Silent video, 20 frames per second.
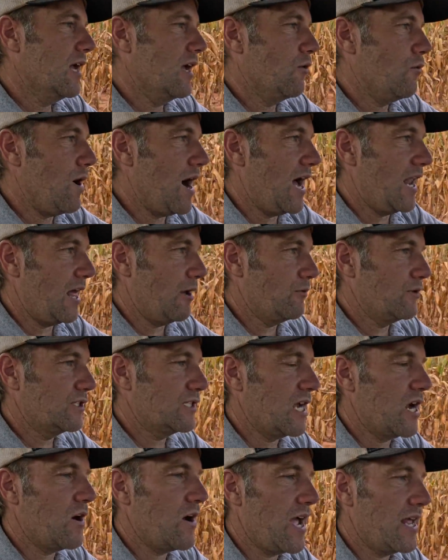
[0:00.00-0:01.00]
And while I was
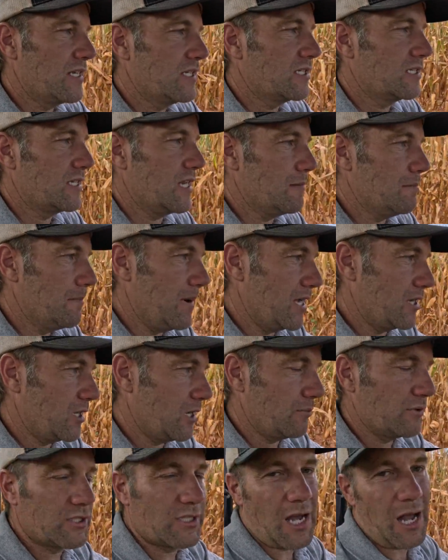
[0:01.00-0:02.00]
there, I had to make a
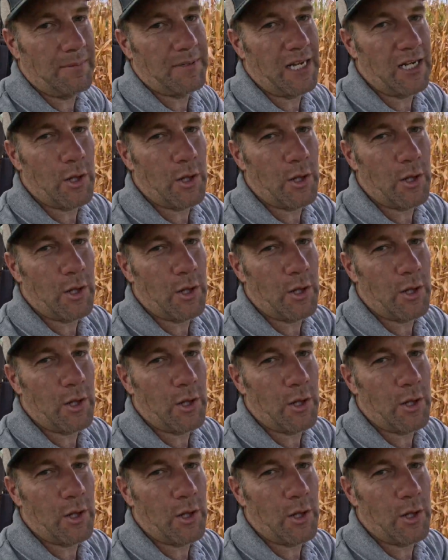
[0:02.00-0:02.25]
couple stops.